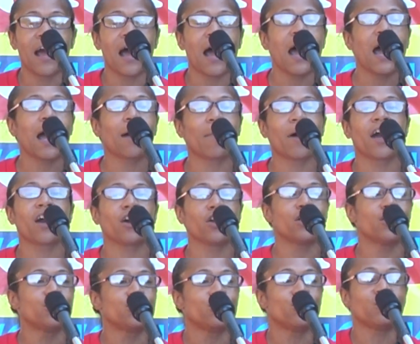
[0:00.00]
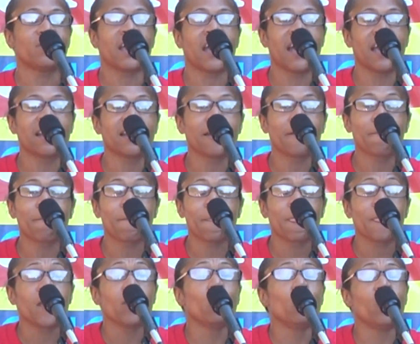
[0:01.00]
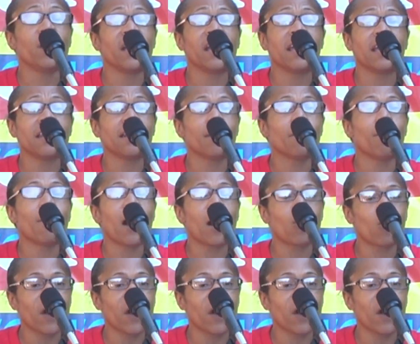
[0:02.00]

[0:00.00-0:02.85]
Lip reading: How am I going to do that when my